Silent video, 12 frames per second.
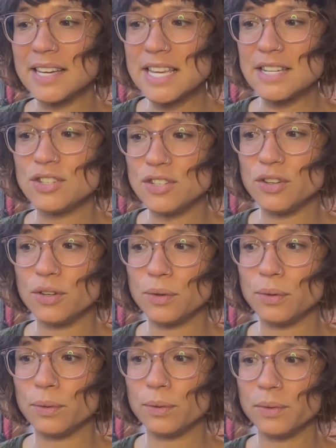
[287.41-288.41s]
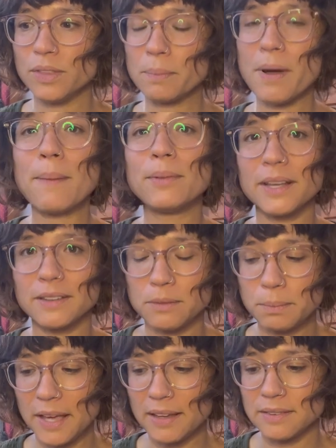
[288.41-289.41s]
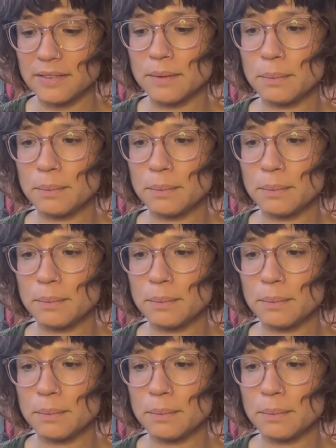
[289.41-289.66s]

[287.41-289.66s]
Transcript: into the public space